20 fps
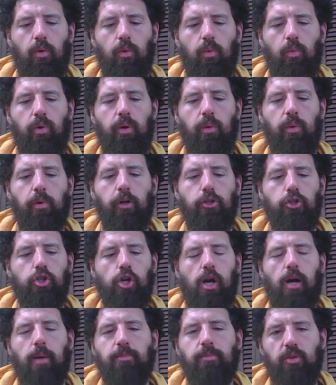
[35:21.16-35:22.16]
we work
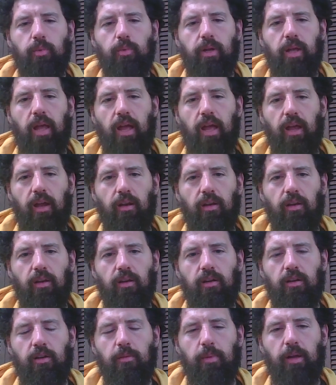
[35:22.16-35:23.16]
jobs that we hate
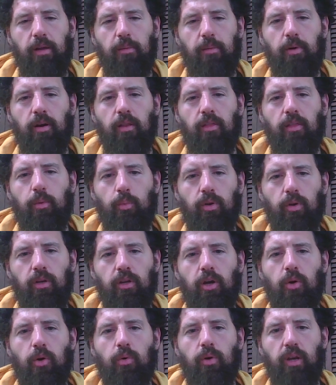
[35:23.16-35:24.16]
to make money that we
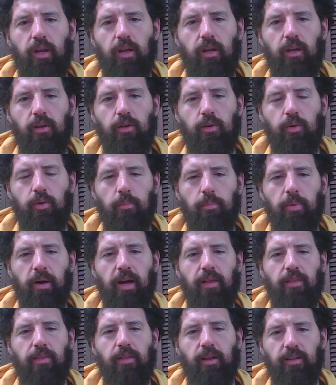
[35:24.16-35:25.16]
don't need to
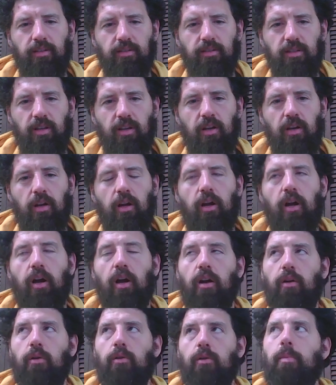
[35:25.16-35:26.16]
buy things,
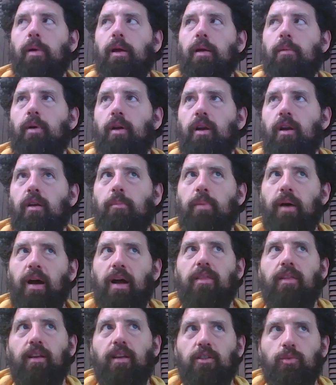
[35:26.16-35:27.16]
to make money to buy
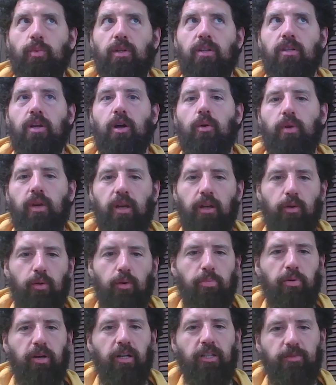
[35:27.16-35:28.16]
things we don't need to
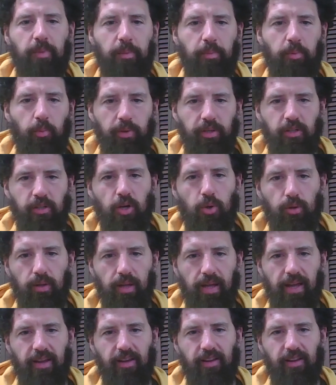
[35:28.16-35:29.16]
impress people we don't
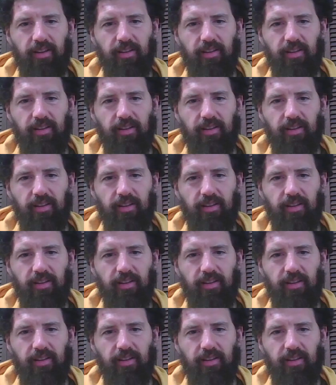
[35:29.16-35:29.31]
like.